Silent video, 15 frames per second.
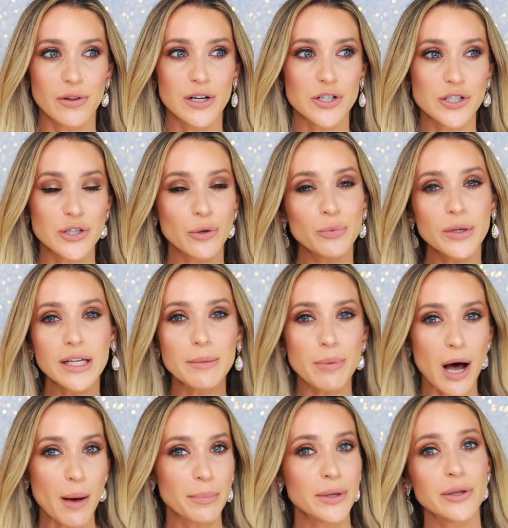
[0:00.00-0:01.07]
They're still really
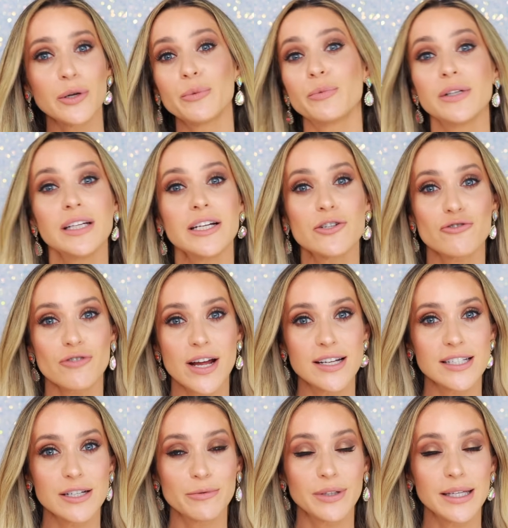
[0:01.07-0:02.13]
popular, really
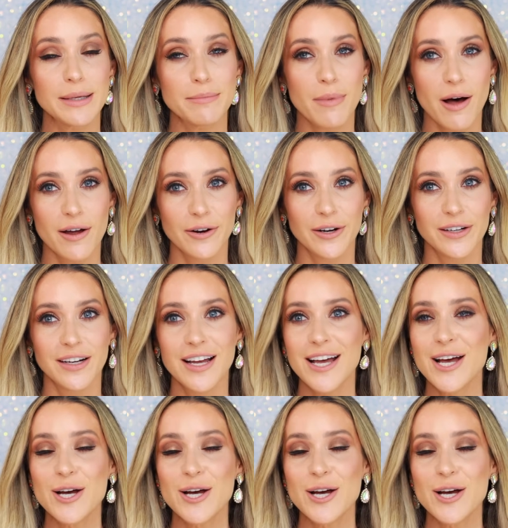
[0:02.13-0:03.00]
trendy, really modern.